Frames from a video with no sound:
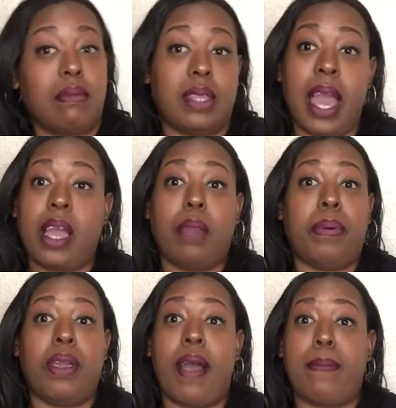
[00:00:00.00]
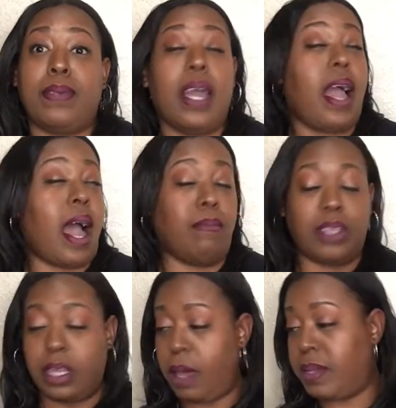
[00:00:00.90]
that could have been your opportunity. I'm,
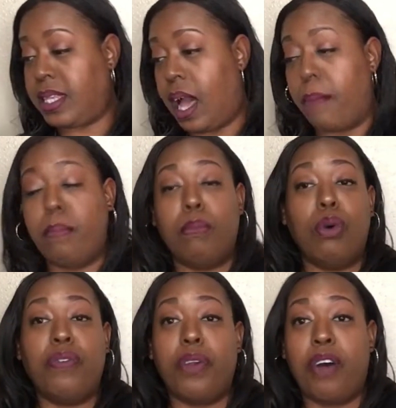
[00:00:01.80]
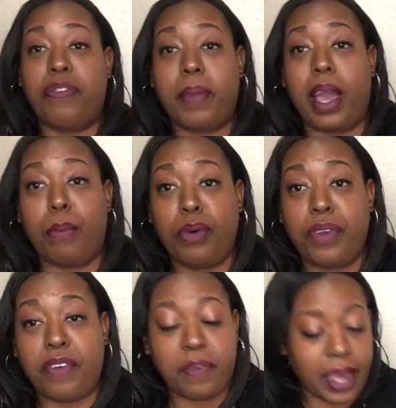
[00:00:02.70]
let me stop. Moving on from that. Moving on from